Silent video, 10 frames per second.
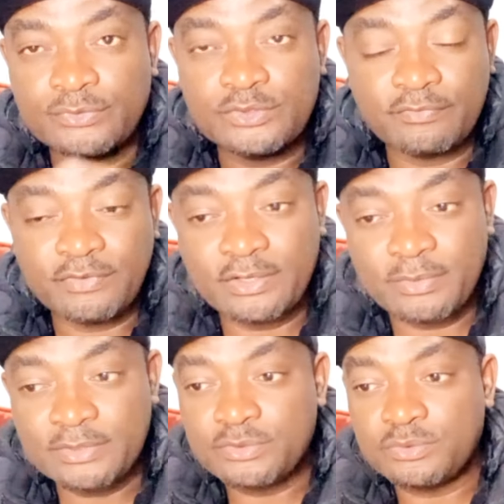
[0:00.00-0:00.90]
So if you
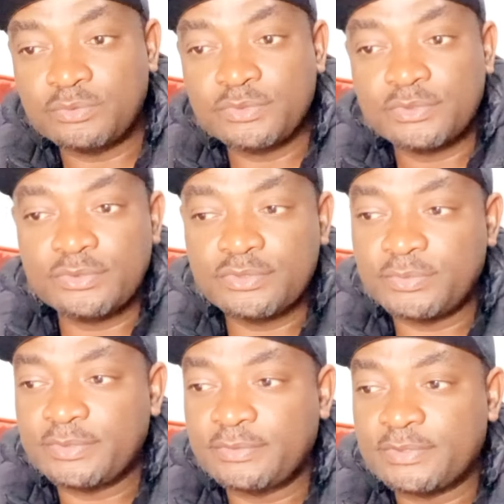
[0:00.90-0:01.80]
want to know who's going to
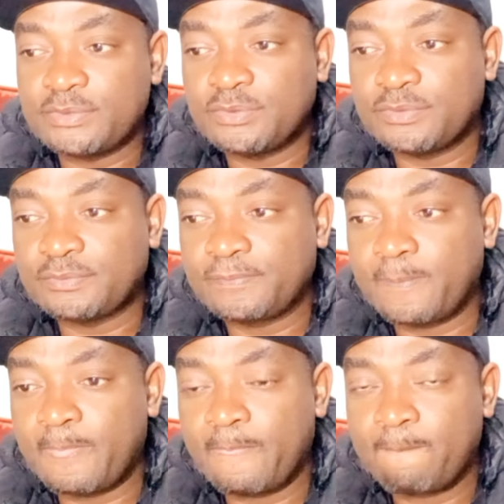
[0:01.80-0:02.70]
win, you want to know
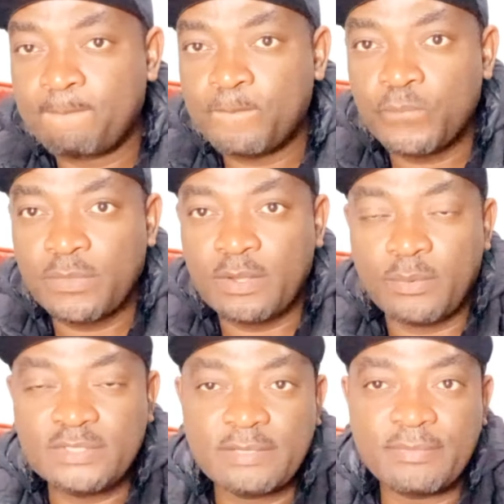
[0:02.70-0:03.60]

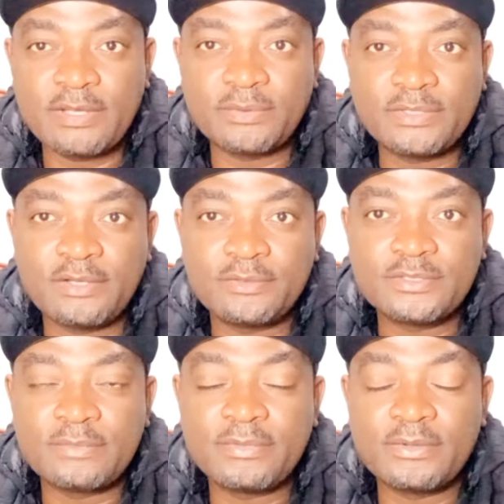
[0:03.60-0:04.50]
what's up, man, I'll tell you,
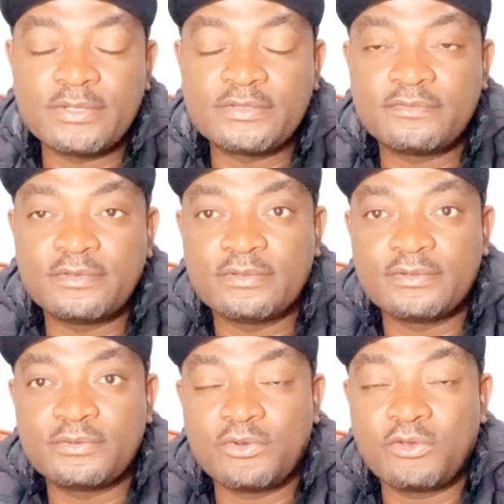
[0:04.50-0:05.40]
send me a
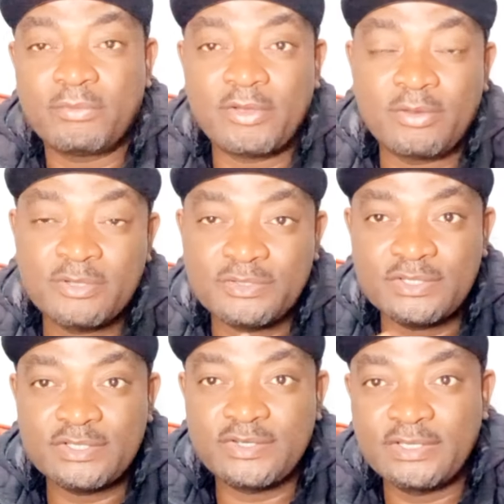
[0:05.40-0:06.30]
call me. My number's on
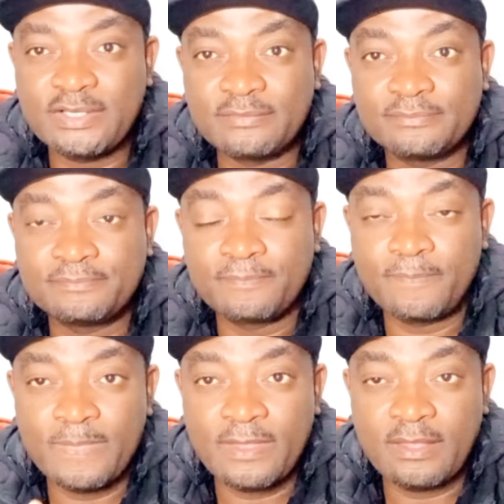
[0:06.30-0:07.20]
the screen there.
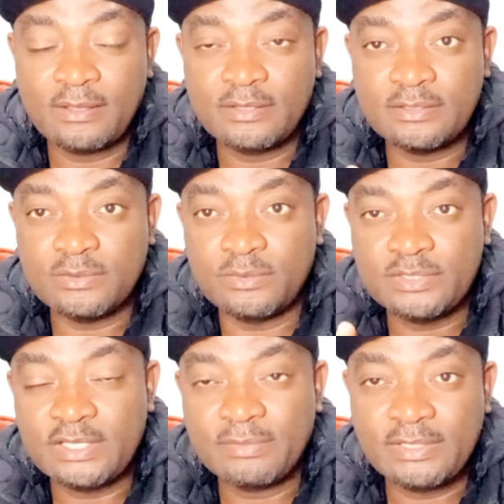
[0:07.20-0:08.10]
Will
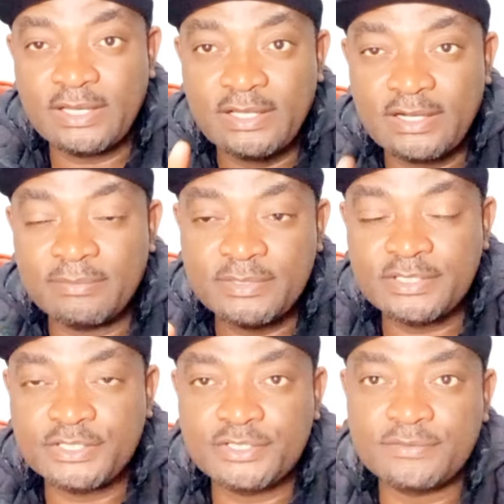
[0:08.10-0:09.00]
send me a telegram
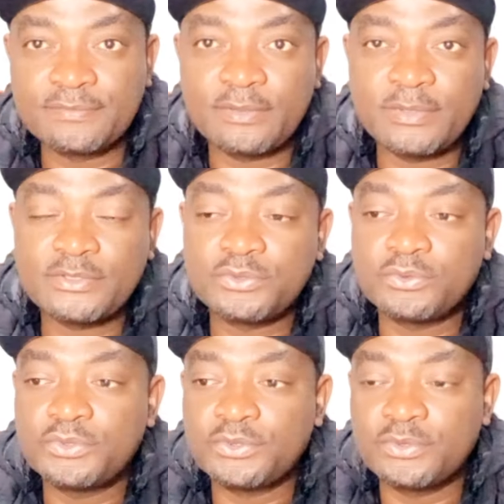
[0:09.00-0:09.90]
message. I want to know
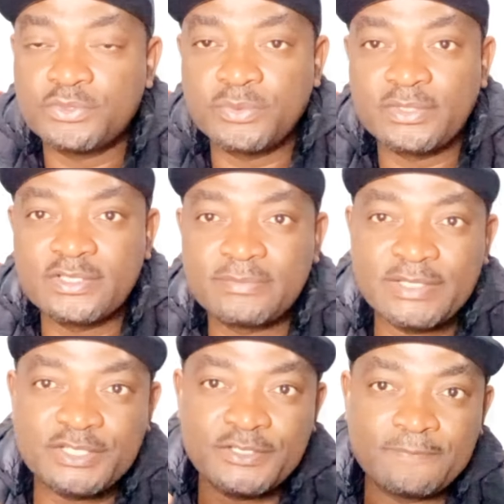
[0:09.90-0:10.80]
who's going to win this
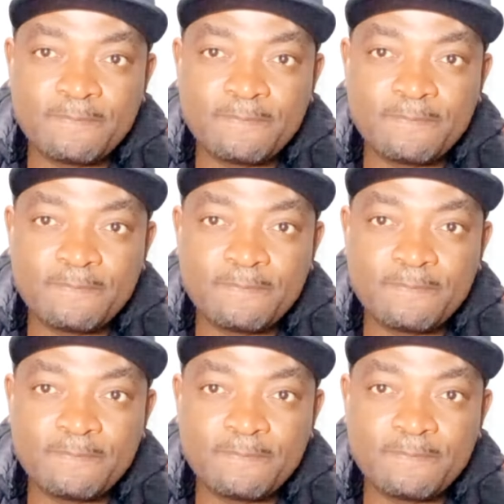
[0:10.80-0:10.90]
match.